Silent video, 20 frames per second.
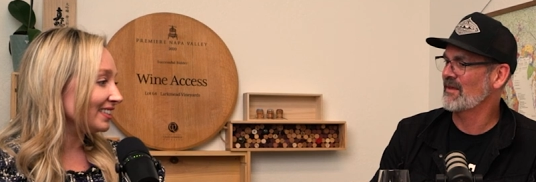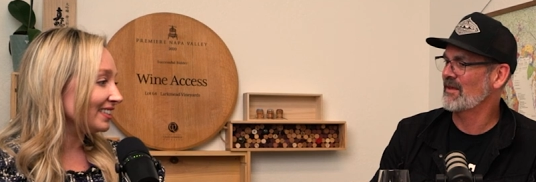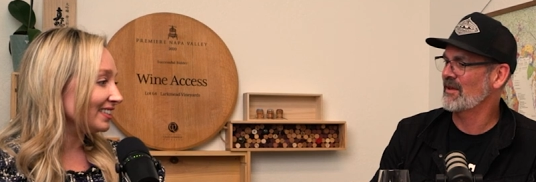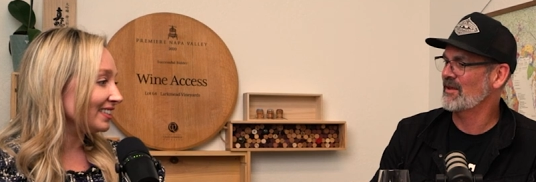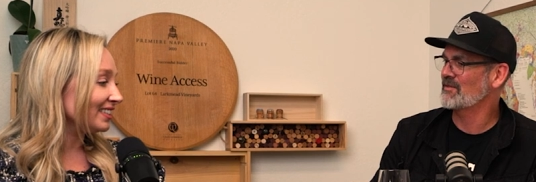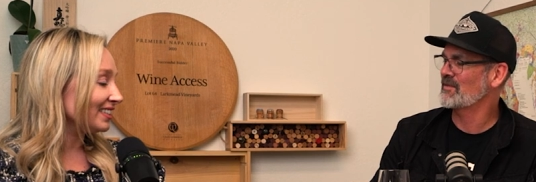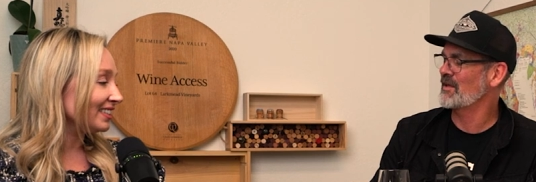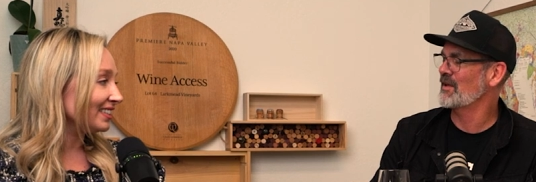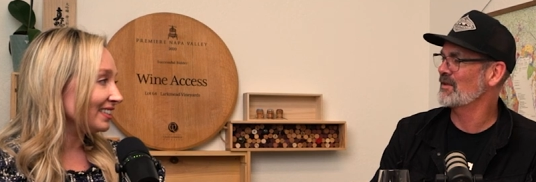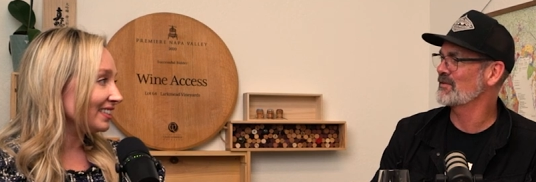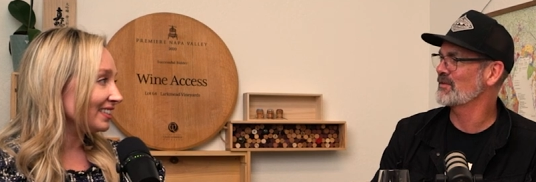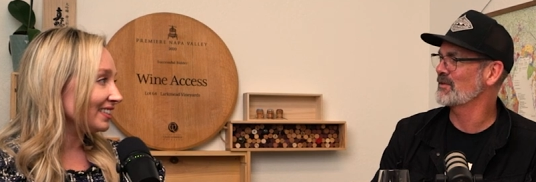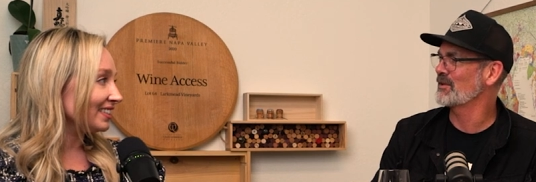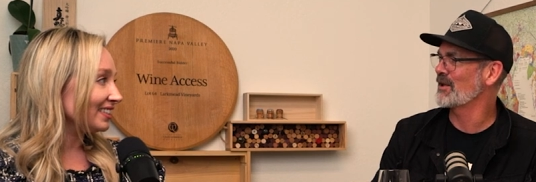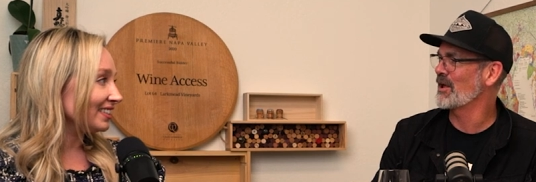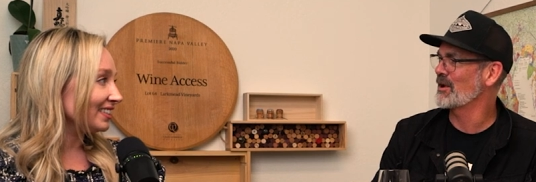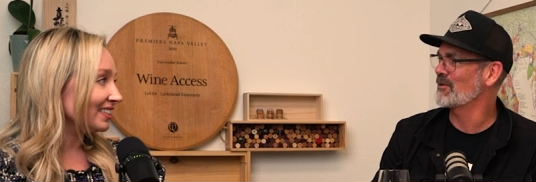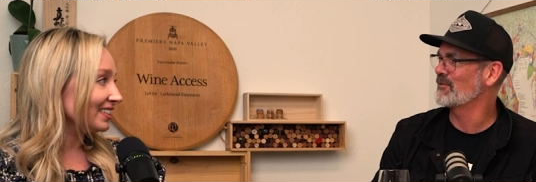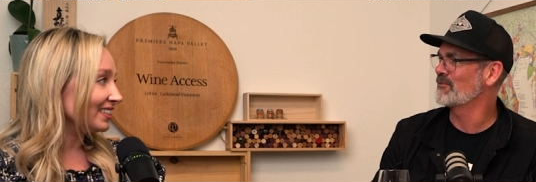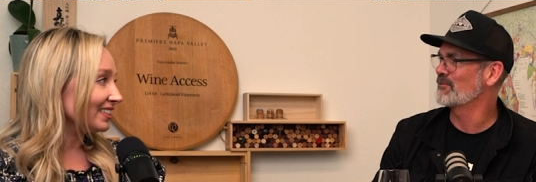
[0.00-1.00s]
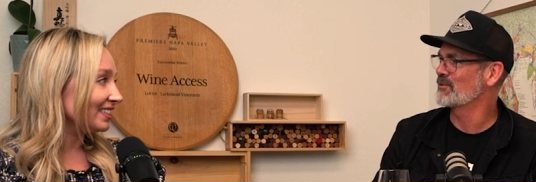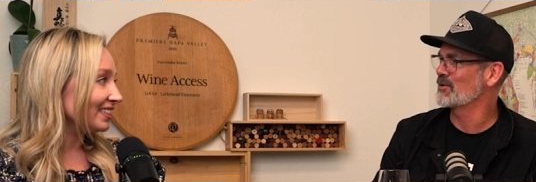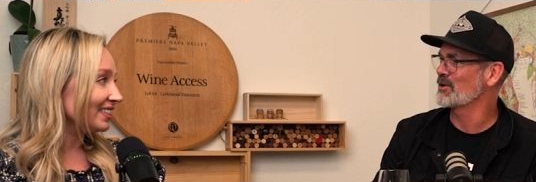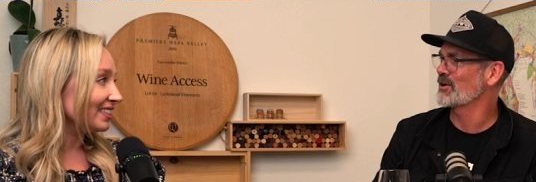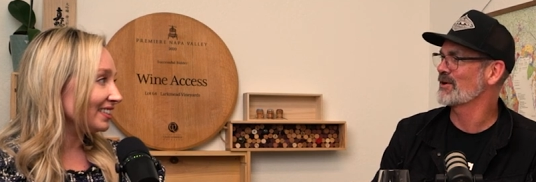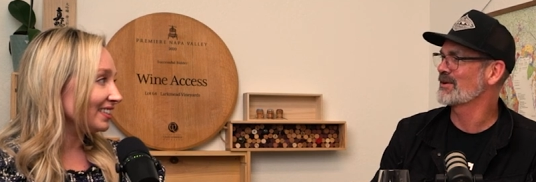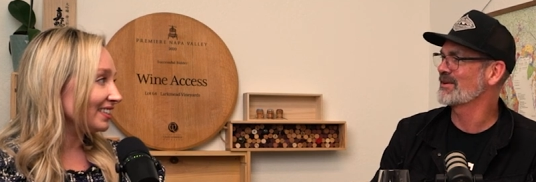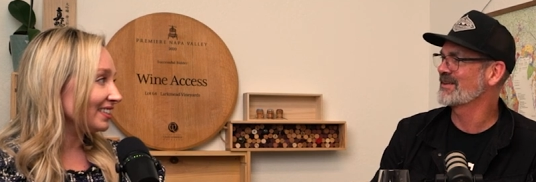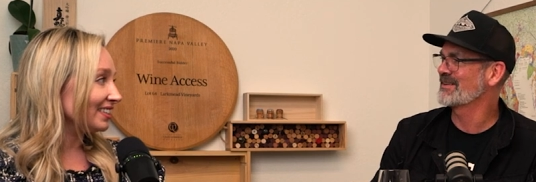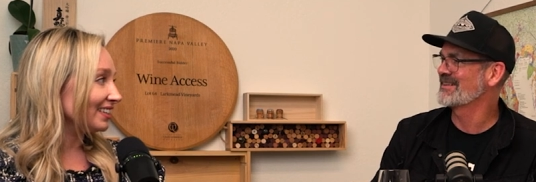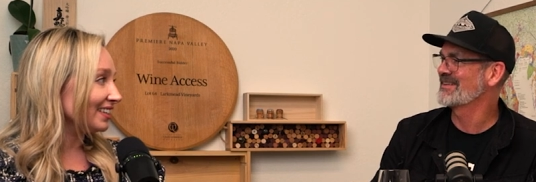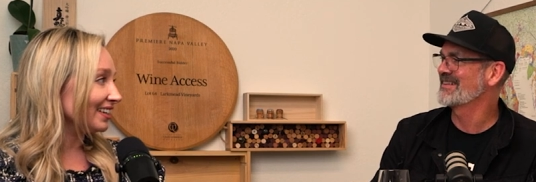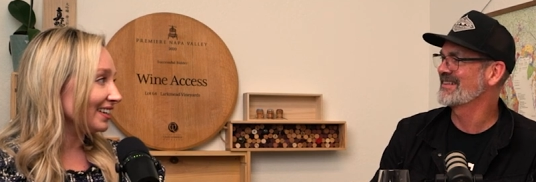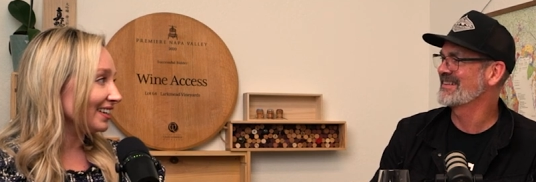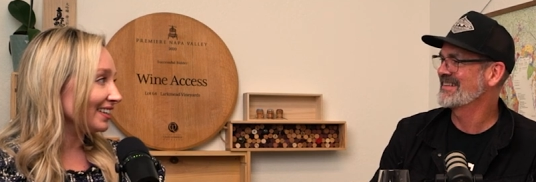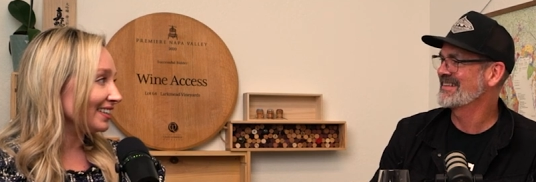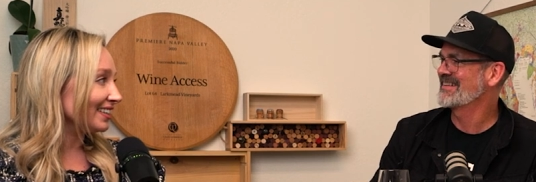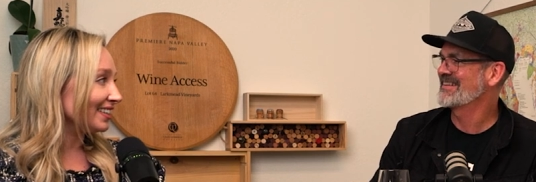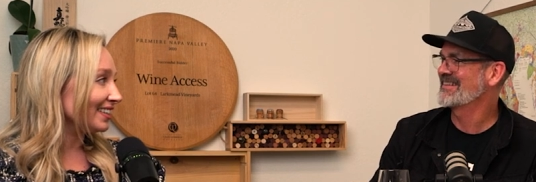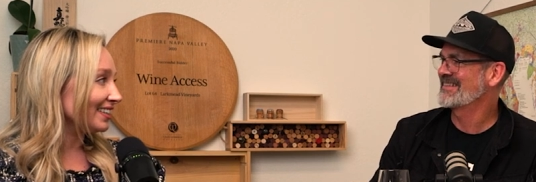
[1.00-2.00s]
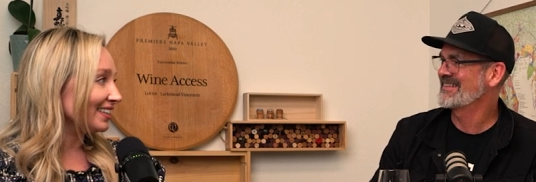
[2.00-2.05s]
Speaker 1: it takes a lot of work. Yeah.